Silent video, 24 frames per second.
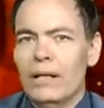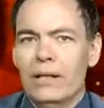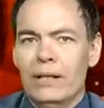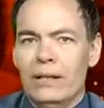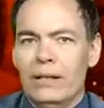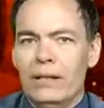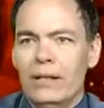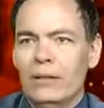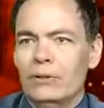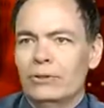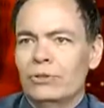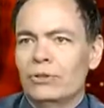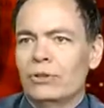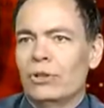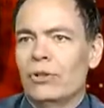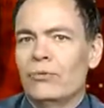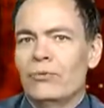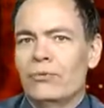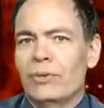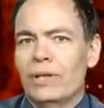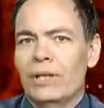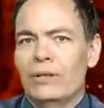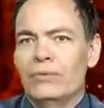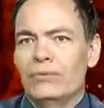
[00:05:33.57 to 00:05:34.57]
you know,
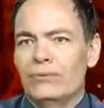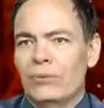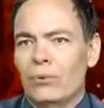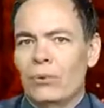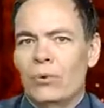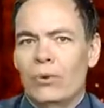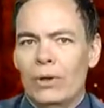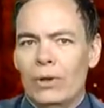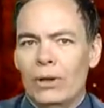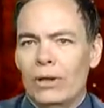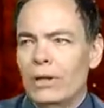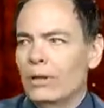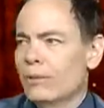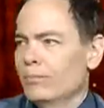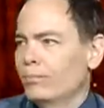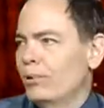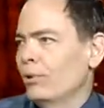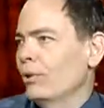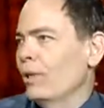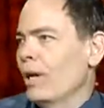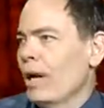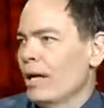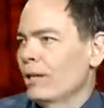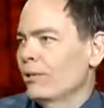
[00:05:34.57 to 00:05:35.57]
surfing for
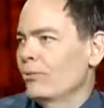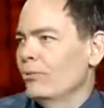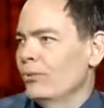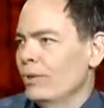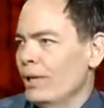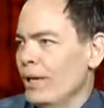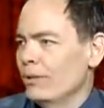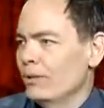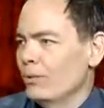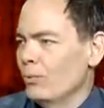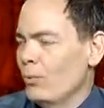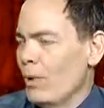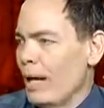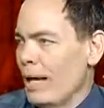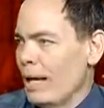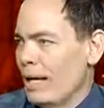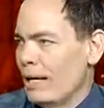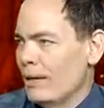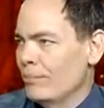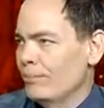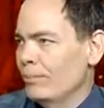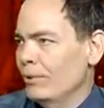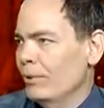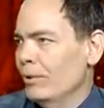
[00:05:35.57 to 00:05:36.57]
pornography on the
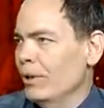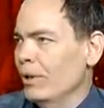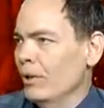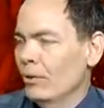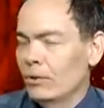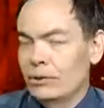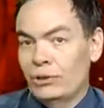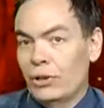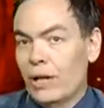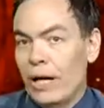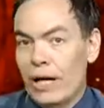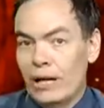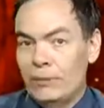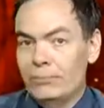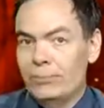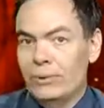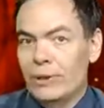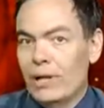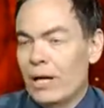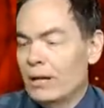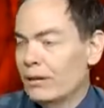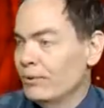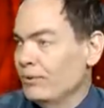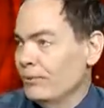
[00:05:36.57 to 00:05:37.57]
web or child
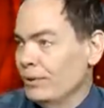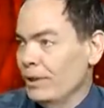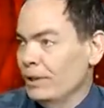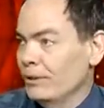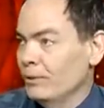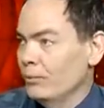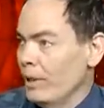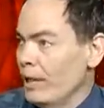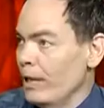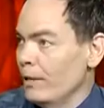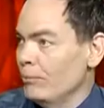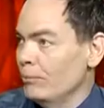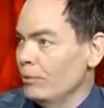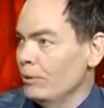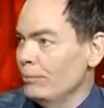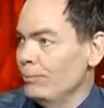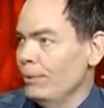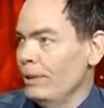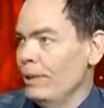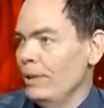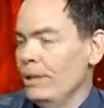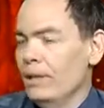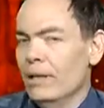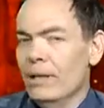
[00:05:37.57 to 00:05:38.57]
pornography on the web would
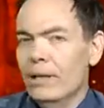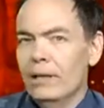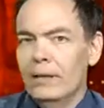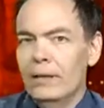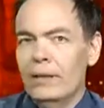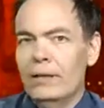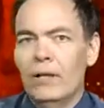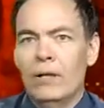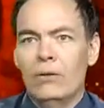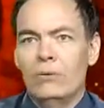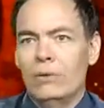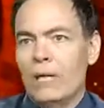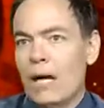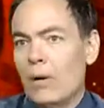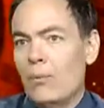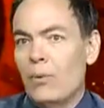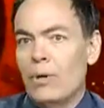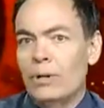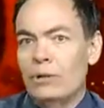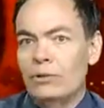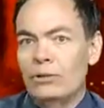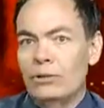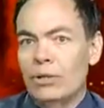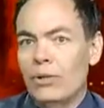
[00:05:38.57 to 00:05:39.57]
be, you know, not
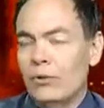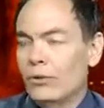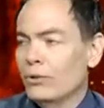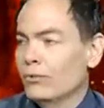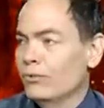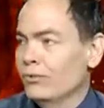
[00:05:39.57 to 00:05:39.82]
want to show their